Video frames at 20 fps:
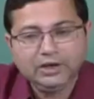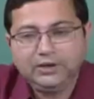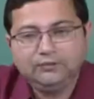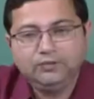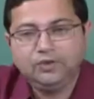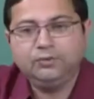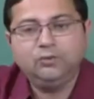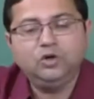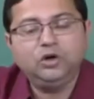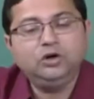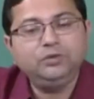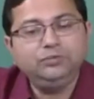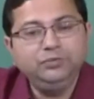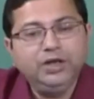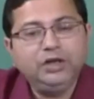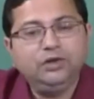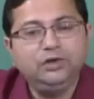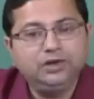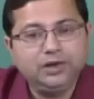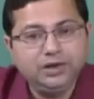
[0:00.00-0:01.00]
will give you more
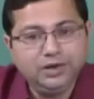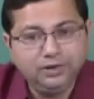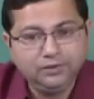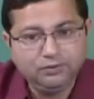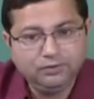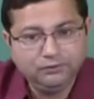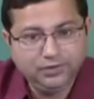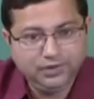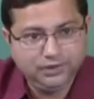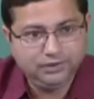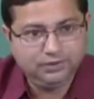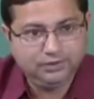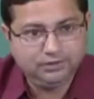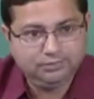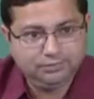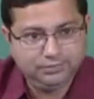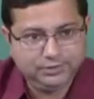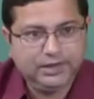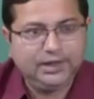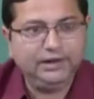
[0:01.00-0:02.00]
payload
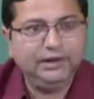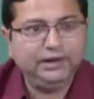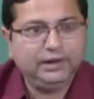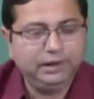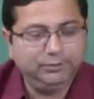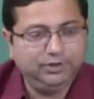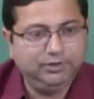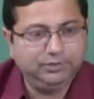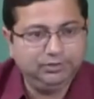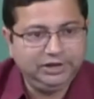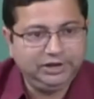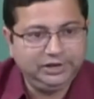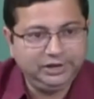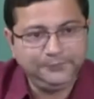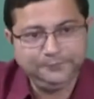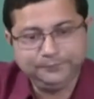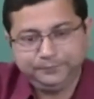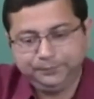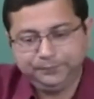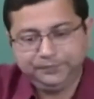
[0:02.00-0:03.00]
carrying
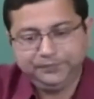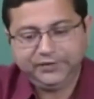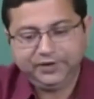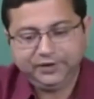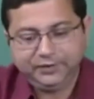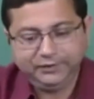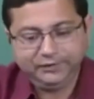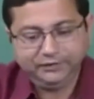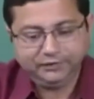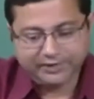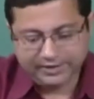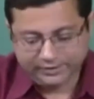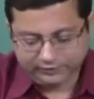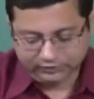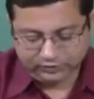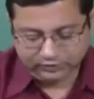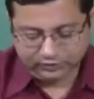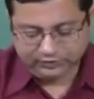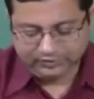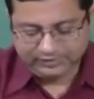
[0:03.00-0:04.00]
capability.
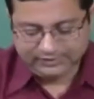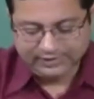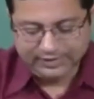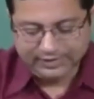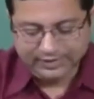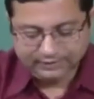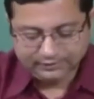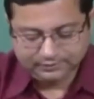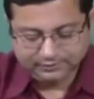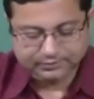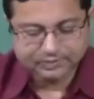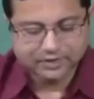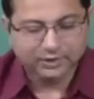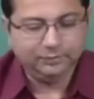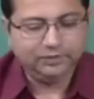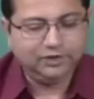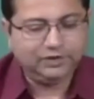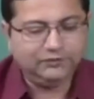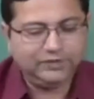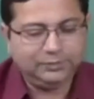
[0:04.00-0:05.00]
Okay? So, these are
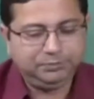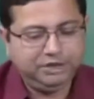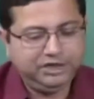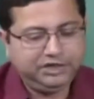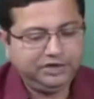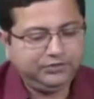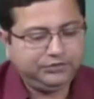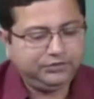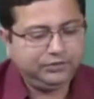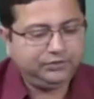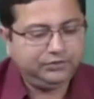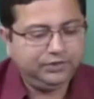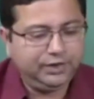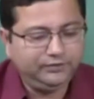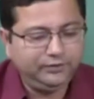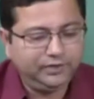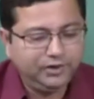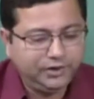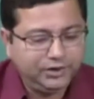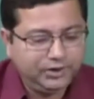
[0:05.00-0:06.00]
couple of
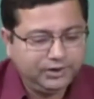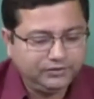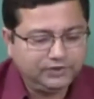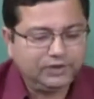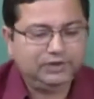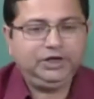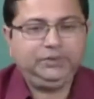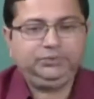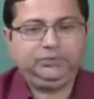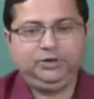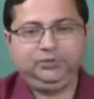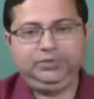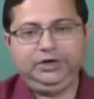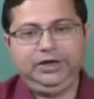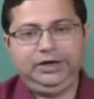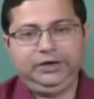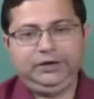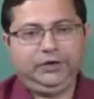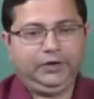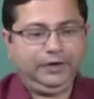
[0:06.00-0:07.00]
applications of solid
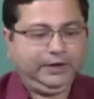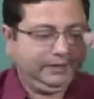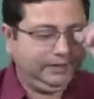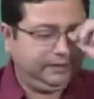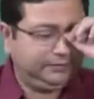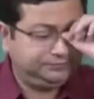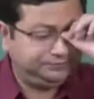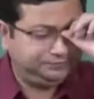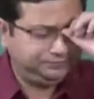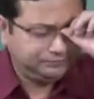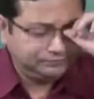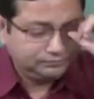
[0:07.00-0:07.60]
propellant rocket.